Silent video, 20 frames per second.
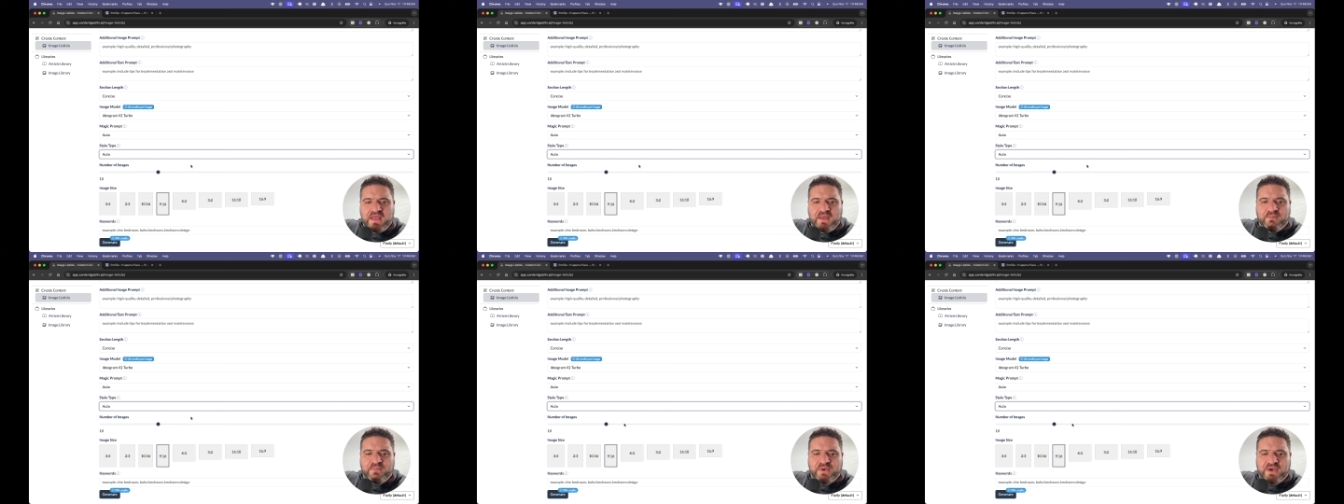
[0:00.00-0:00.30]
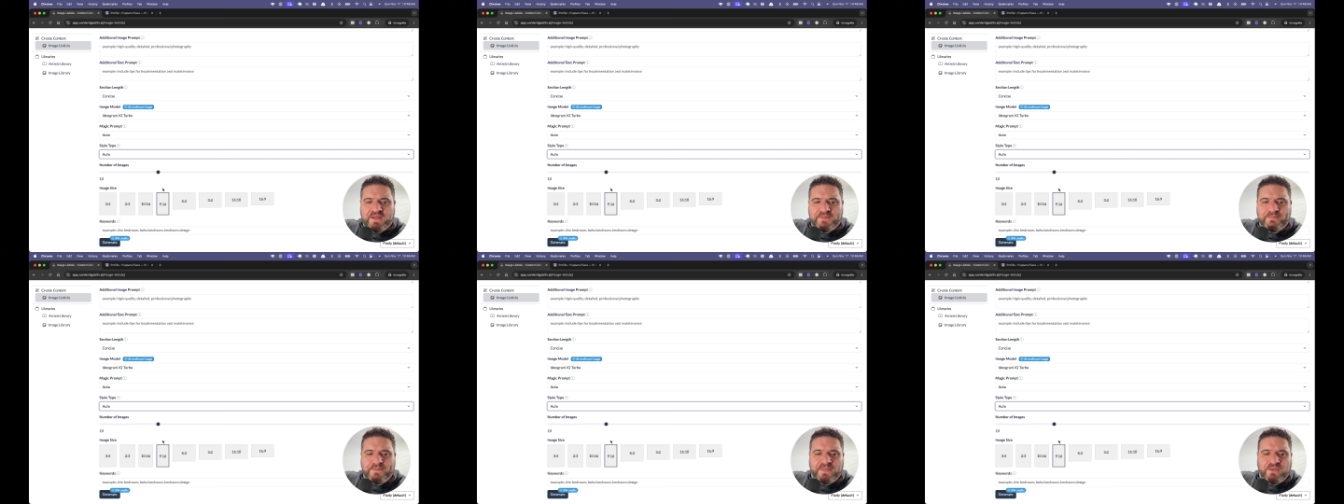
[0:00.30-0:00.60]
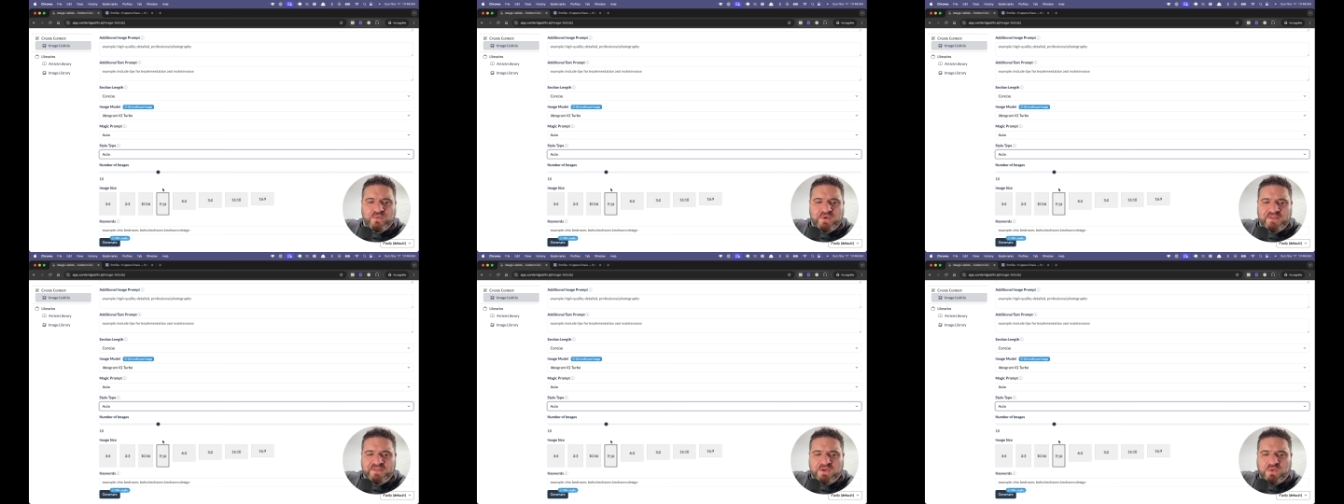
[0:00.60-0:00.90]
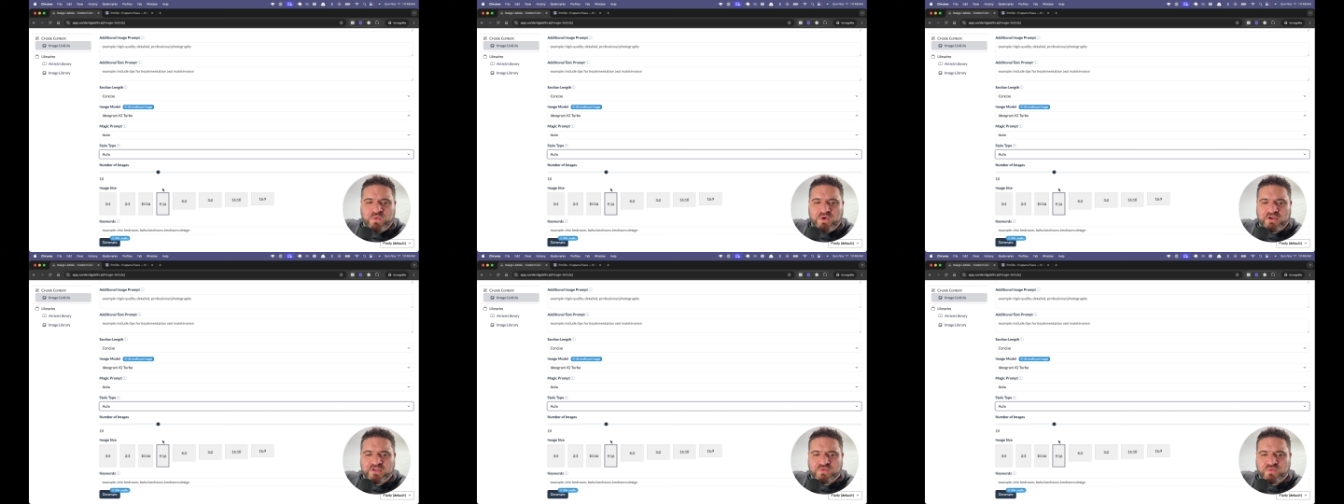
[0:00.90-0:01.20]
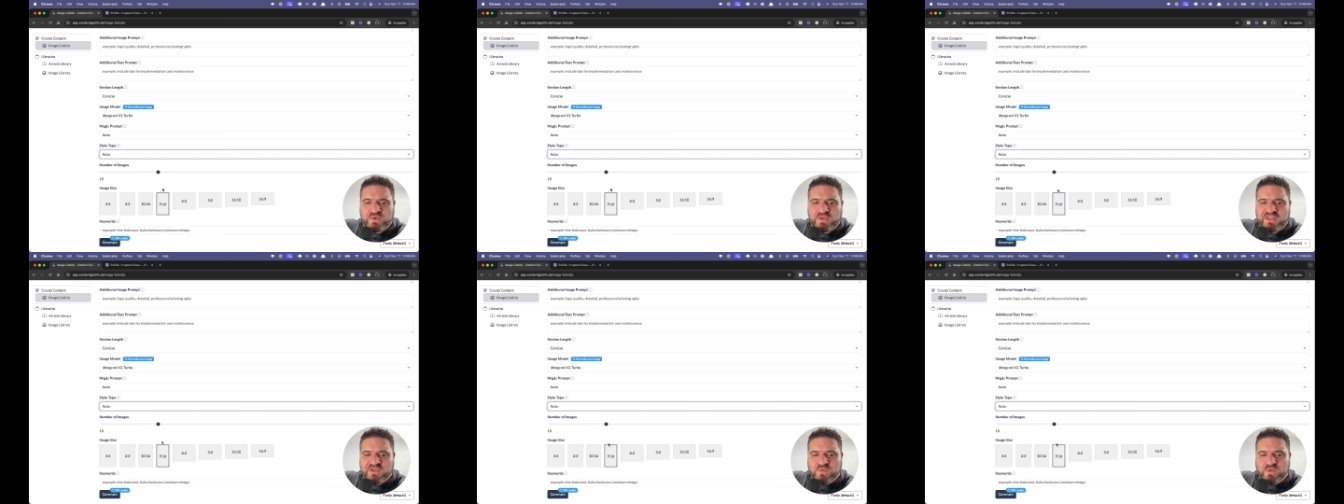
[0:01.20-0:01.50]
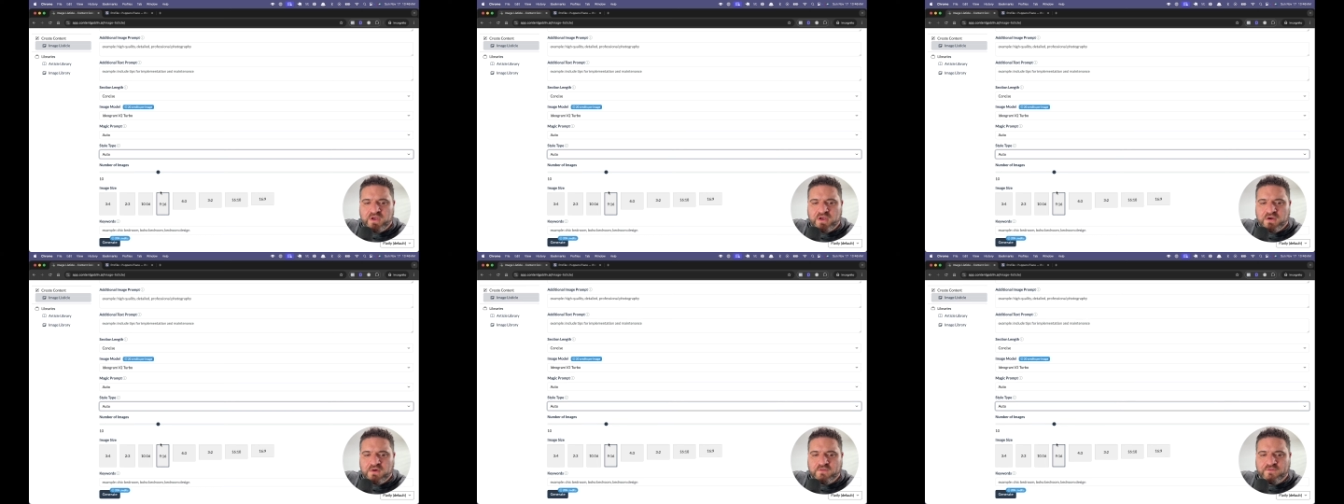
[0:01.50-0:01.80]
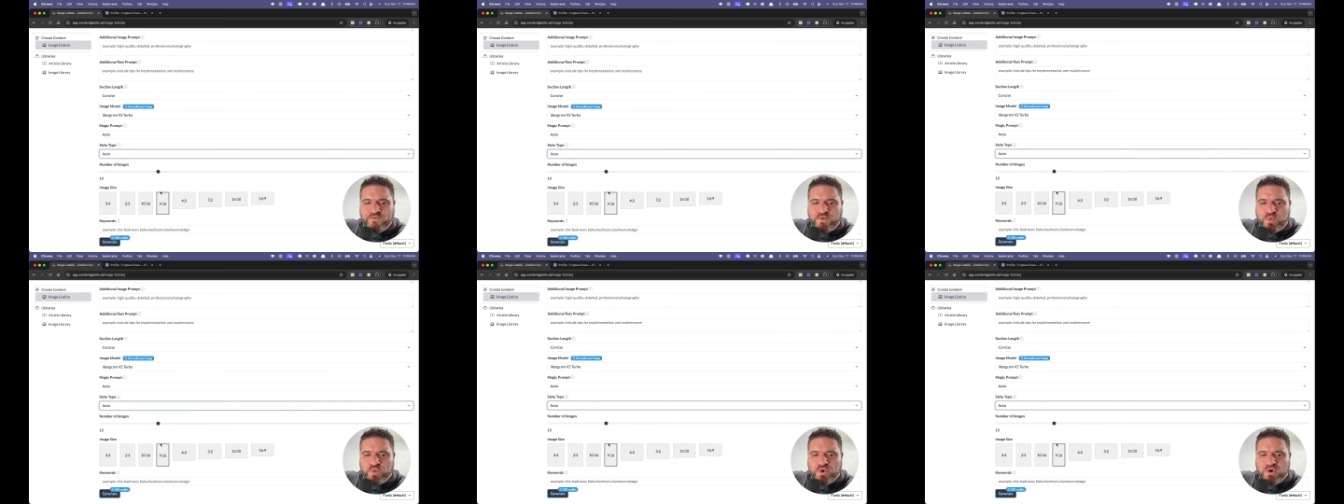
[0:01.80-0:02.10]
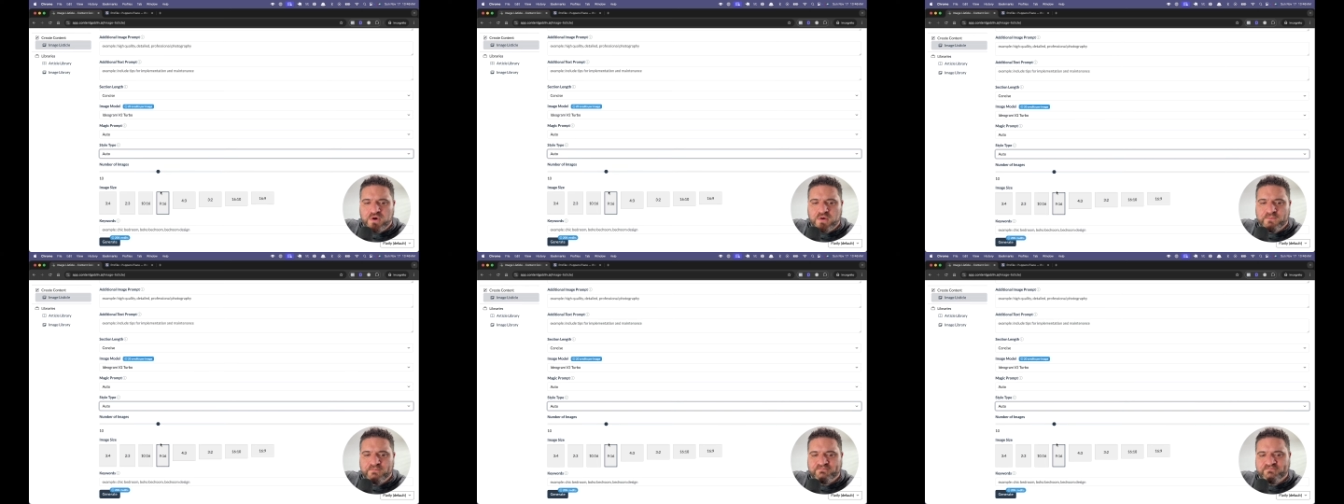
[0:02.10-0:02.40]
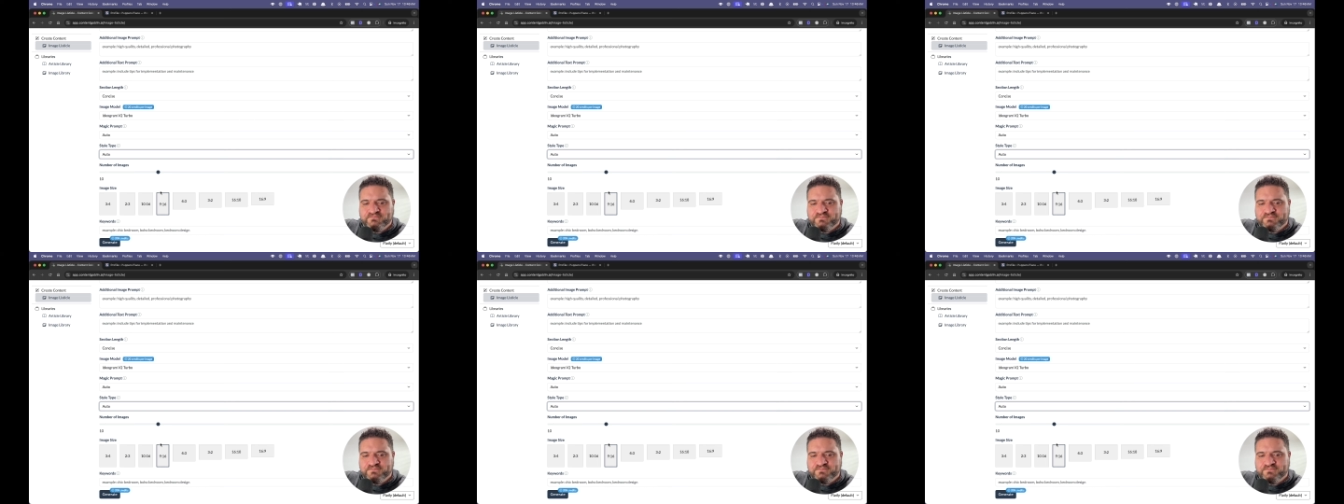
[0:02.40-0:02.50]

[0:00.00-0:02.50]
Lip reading: But the one that works really well for